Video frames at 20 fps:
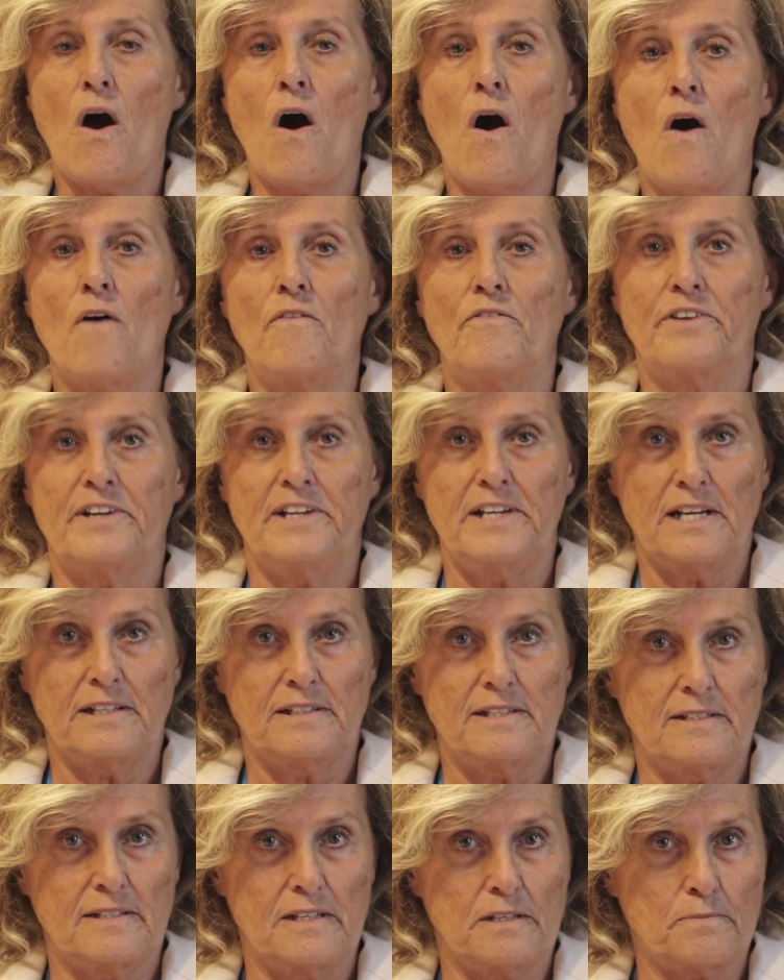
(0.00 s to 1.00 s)
of renal
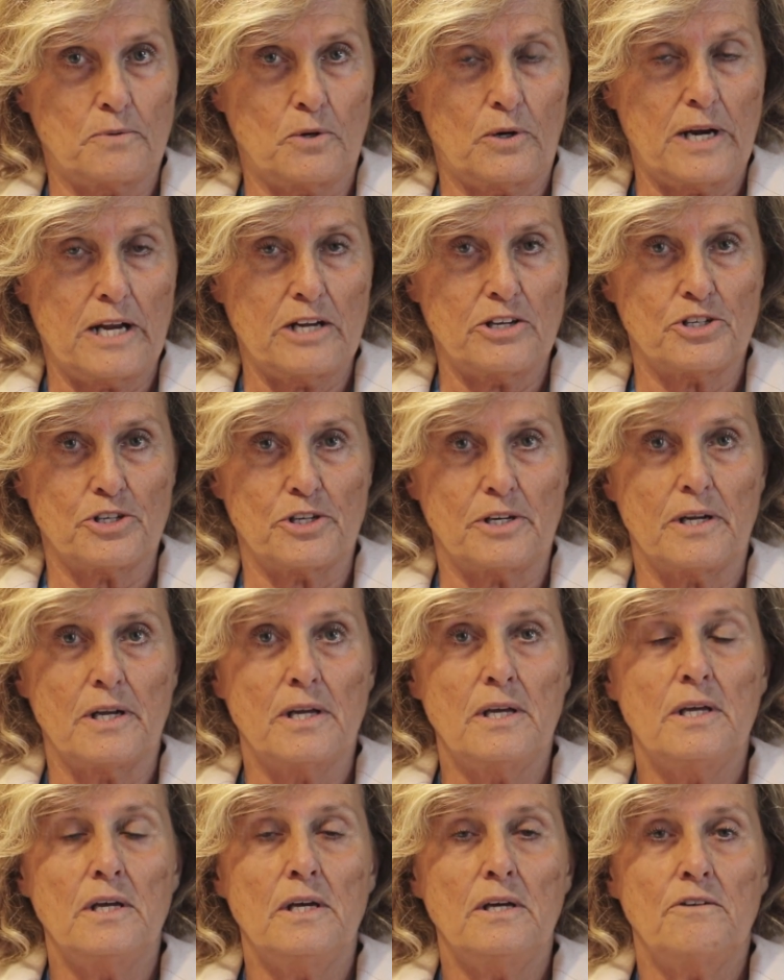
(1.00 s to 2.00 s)
disease progression.
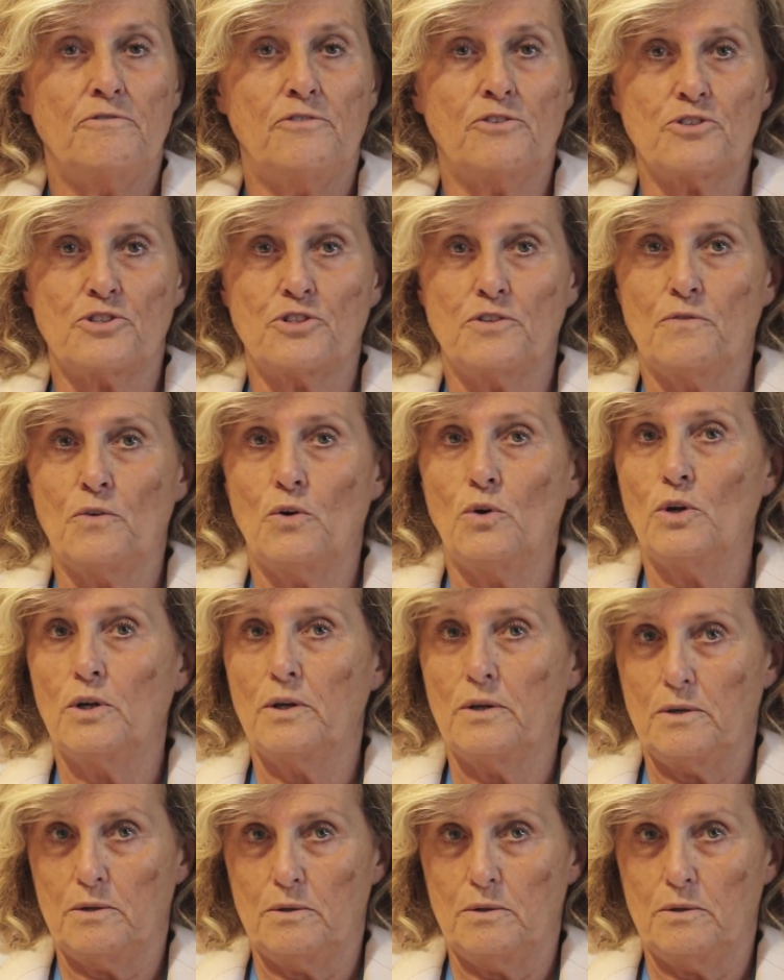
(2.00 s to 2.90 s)
First of all,